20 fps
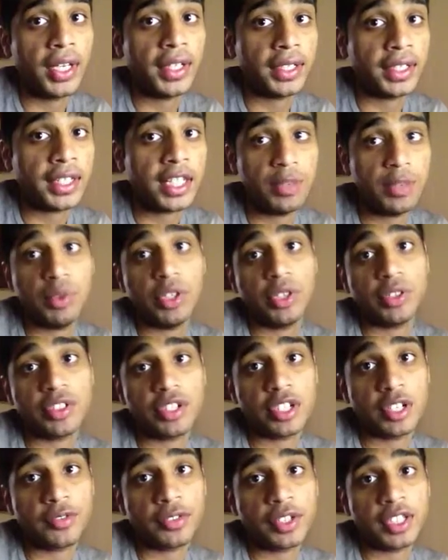keep their
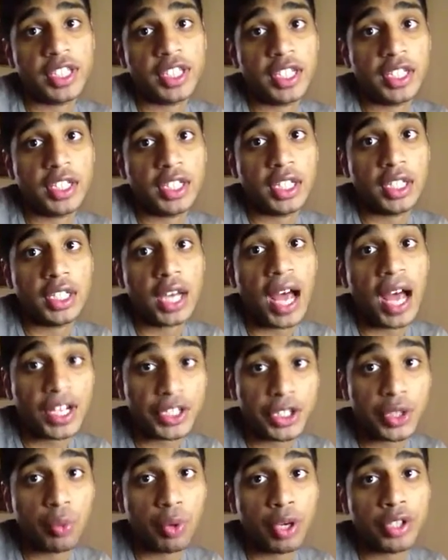stuff clean, and
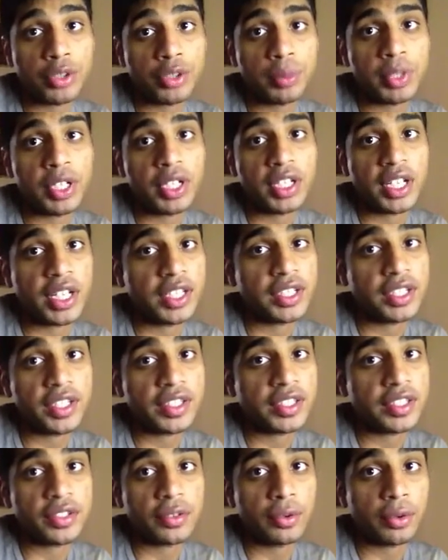actually want to be a
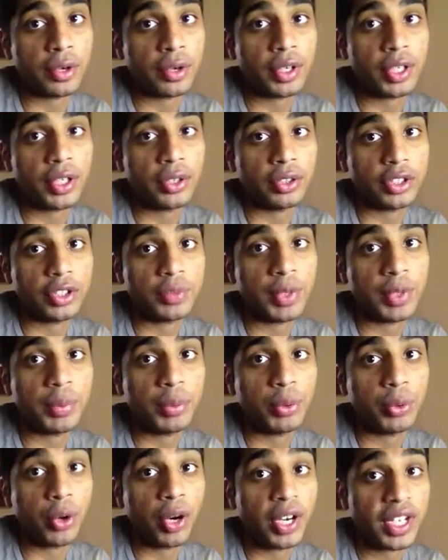dentist, or there's
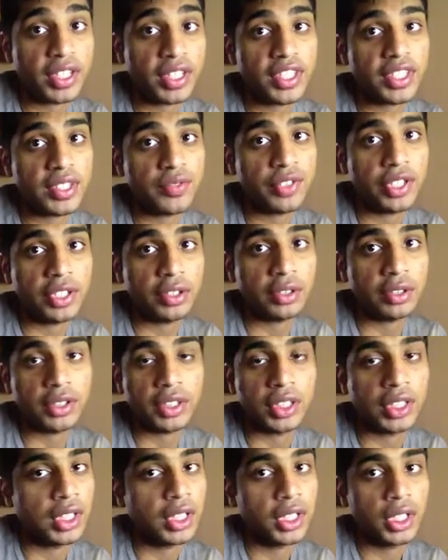people who are in this field.
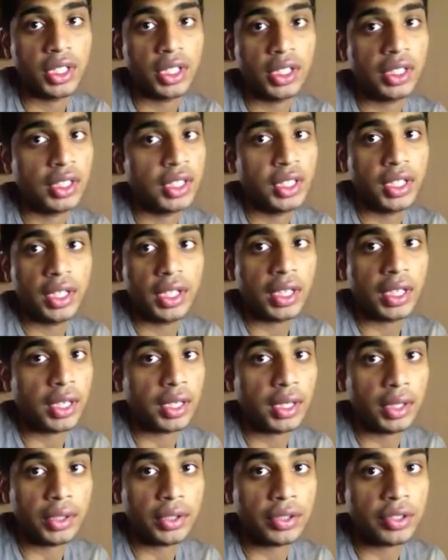
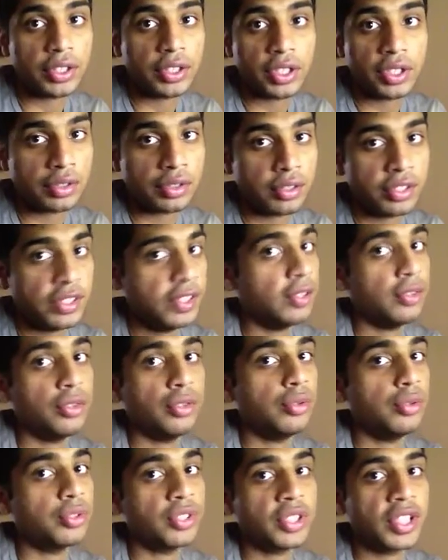And just to see the
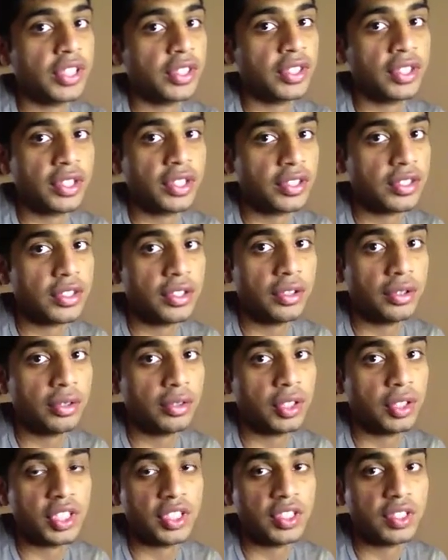news like this,
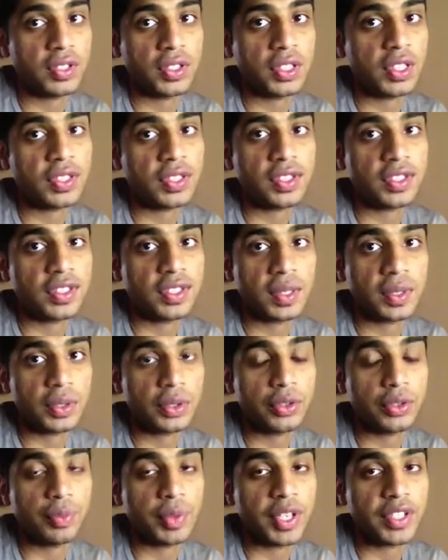just doesn't send a
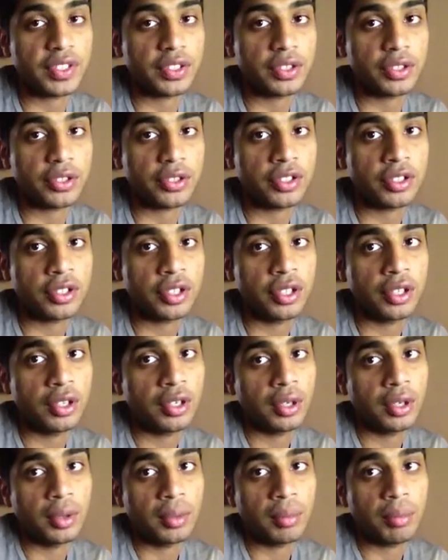good message.
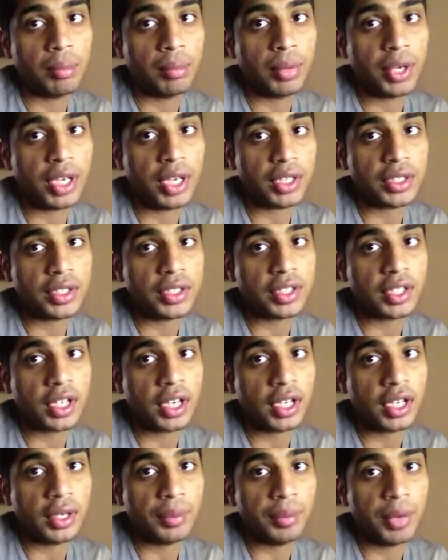But
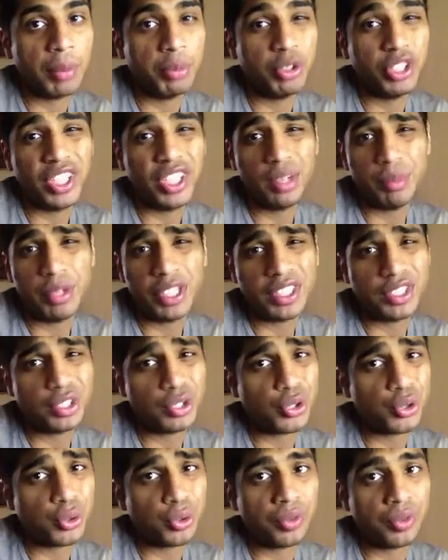I'm only going to make this a
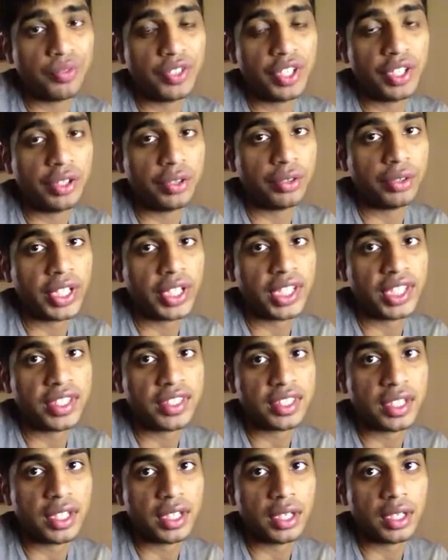short video, like I
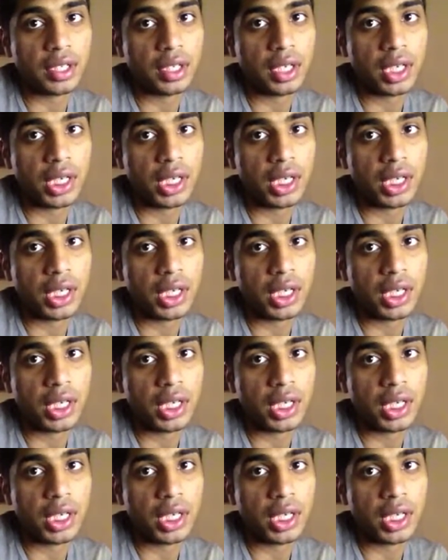said.